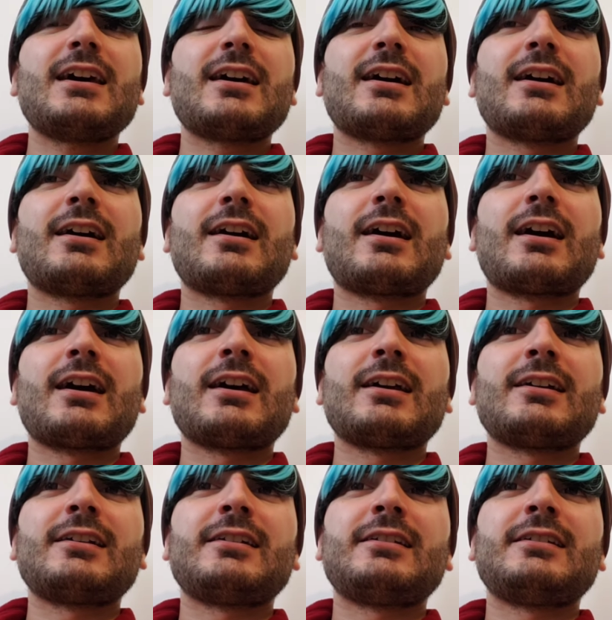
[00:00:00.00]

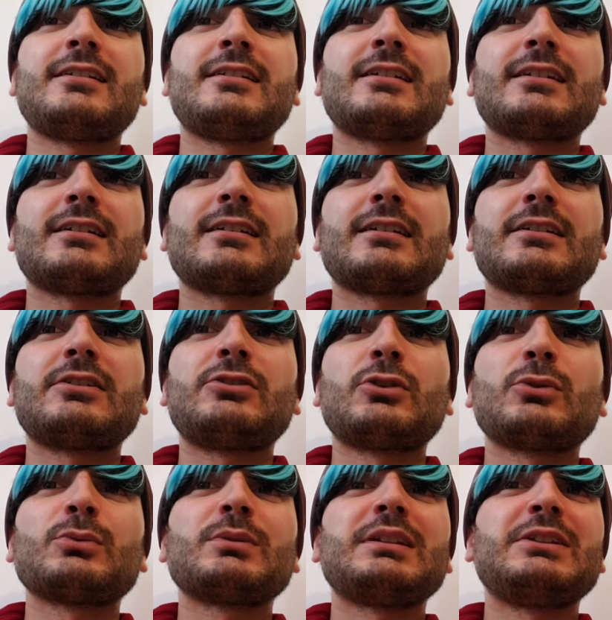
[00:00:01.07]
I
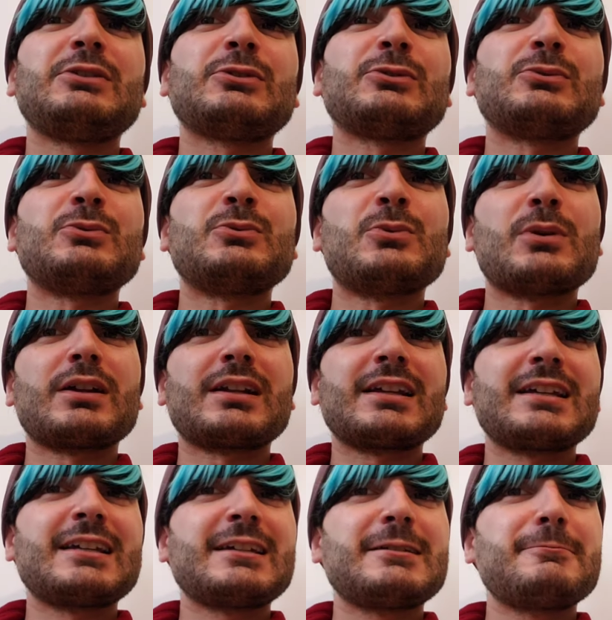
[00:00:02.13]
don't really know what I
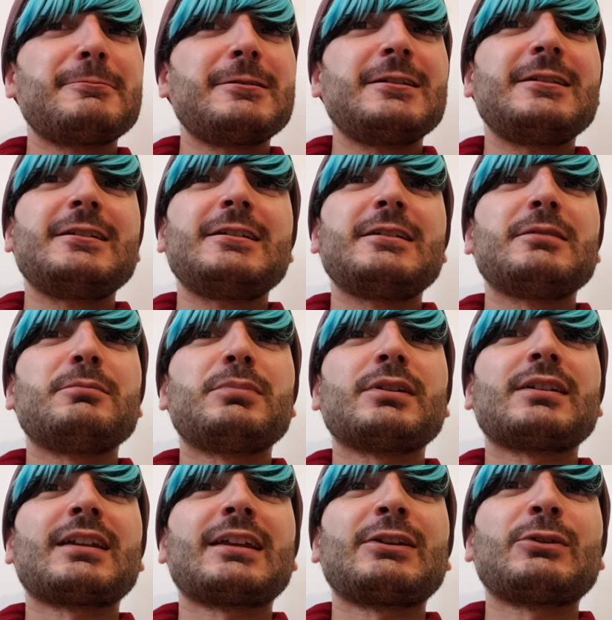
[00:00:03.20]
am,
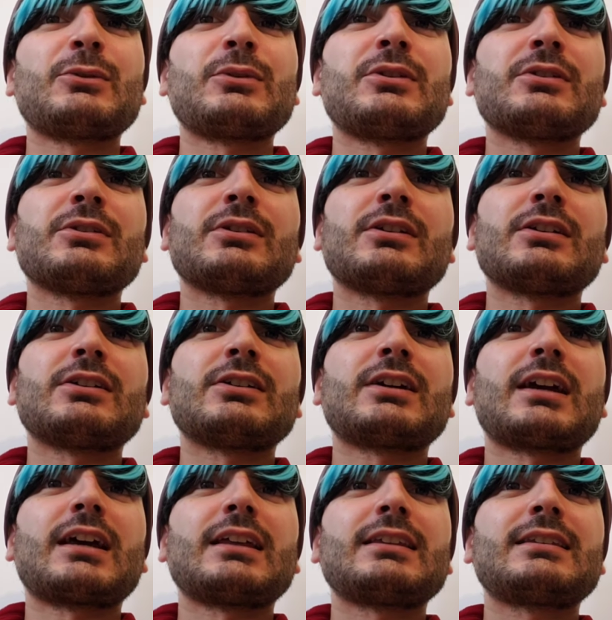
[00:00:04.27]
but I know there
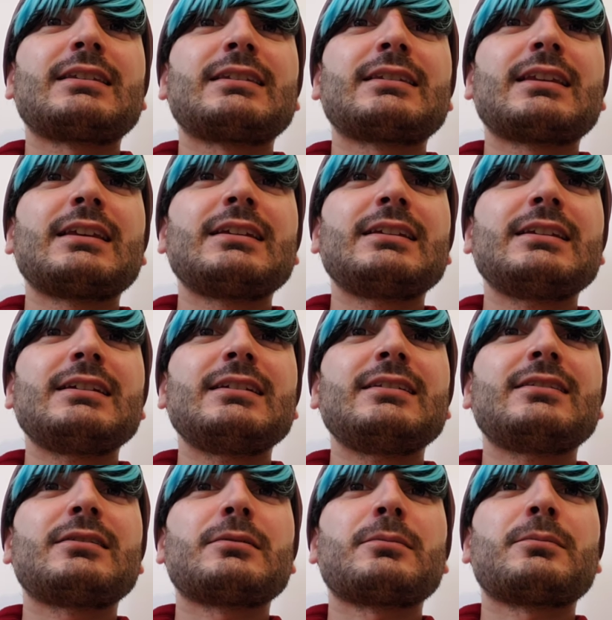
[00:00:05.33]
are
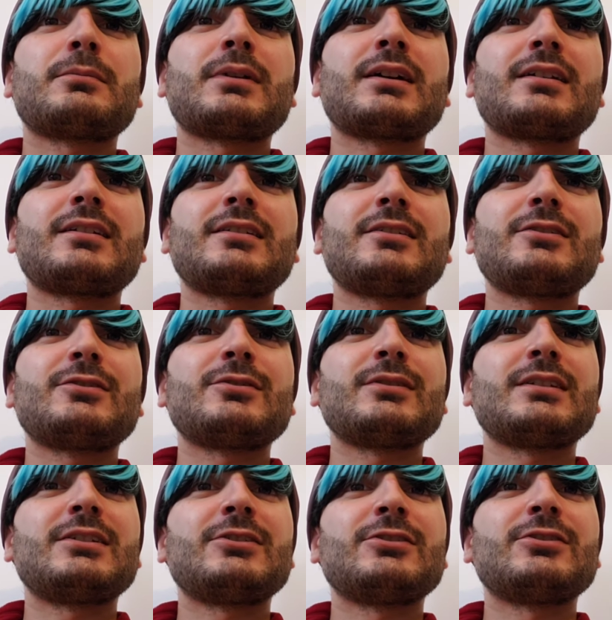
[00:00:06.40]
psychics, mind
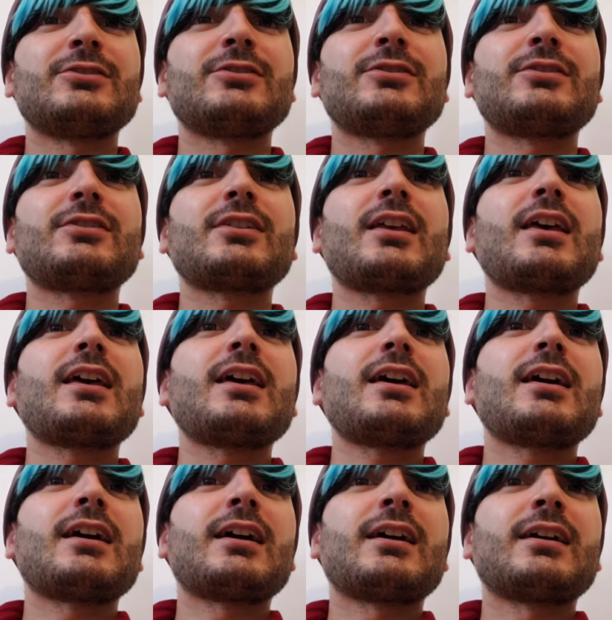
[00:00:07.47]
readers,
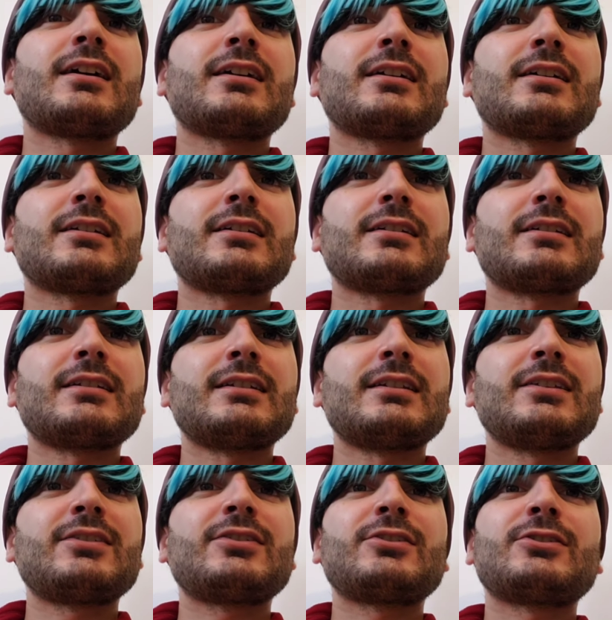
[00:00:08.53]

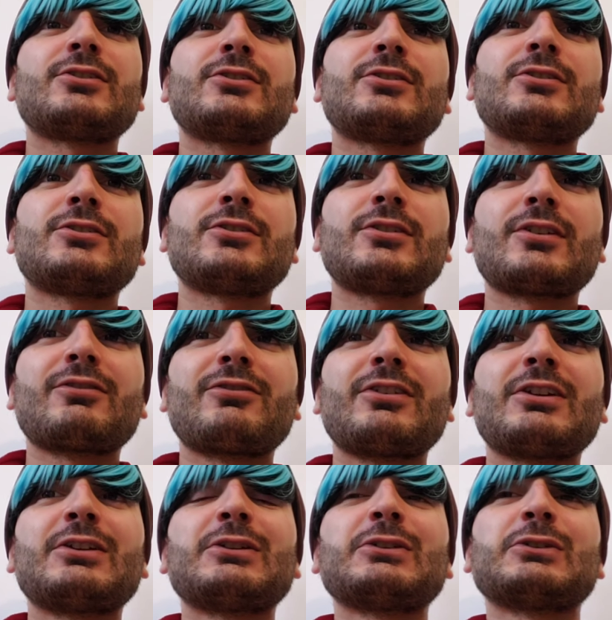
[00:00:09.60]
listeners,
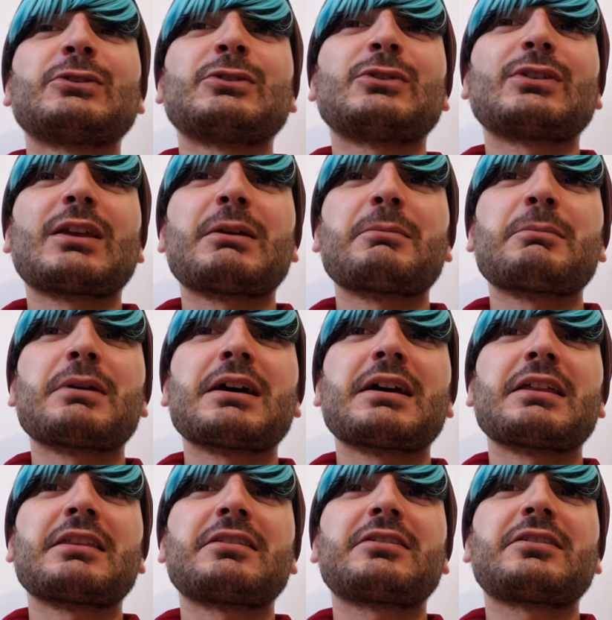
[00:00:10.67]
feelers,
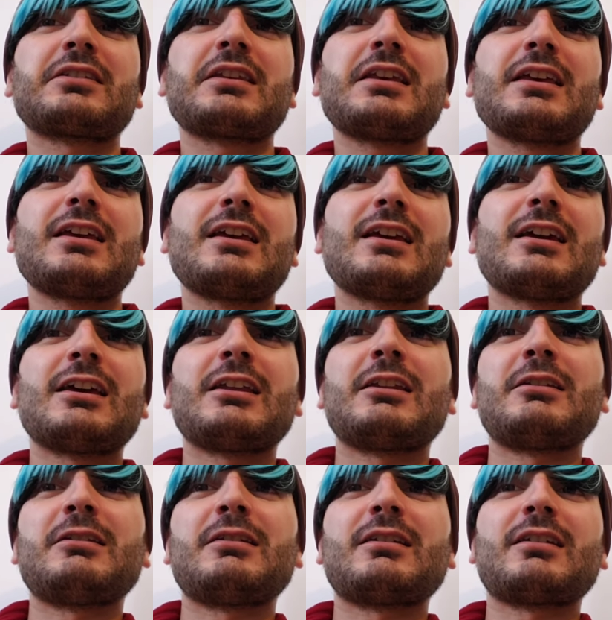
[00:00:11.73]
empaths,
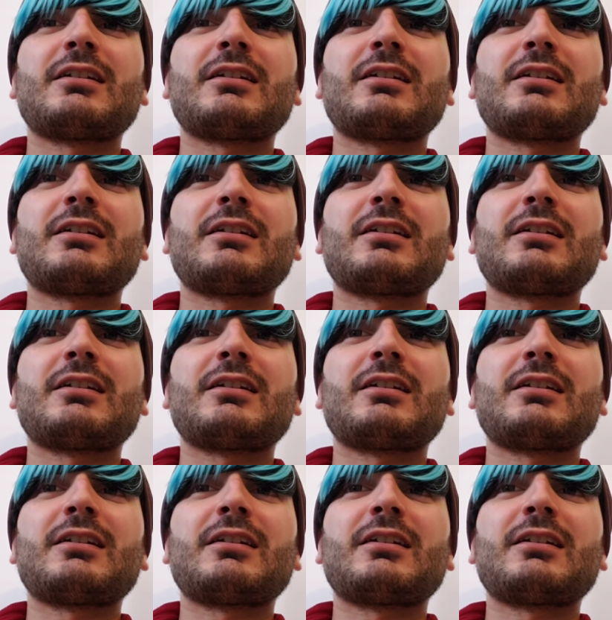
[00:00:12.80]
and